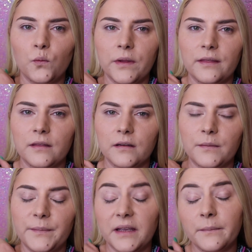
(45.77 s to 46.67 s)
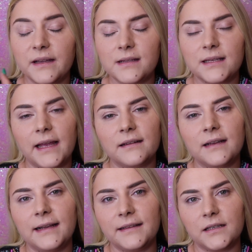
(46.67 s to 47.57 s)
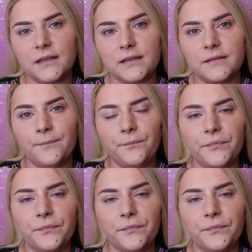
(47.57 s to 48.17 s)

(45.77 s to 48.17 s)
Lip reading: with the pigments and glitters.